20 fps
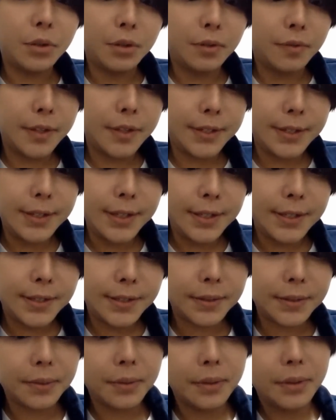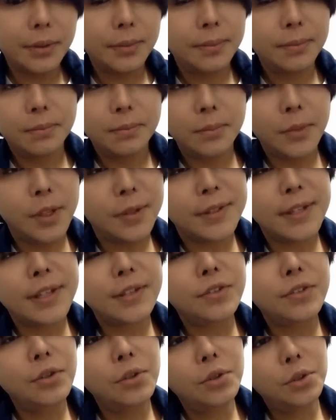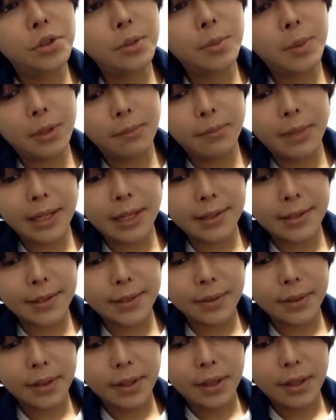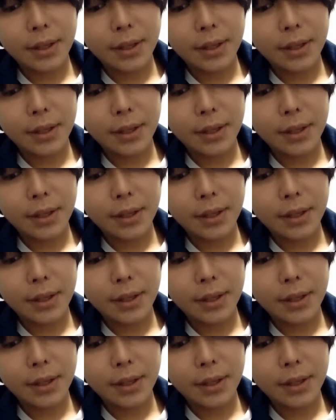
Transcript: overseas, not just YouTube comments.